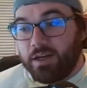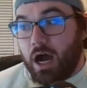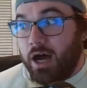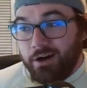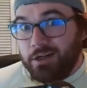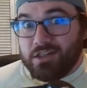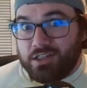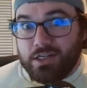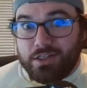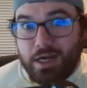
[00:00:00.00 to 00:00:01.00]

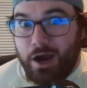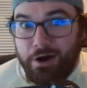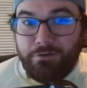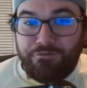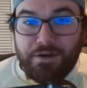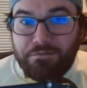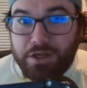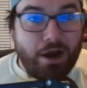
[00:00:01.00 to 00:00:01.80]
160, 150,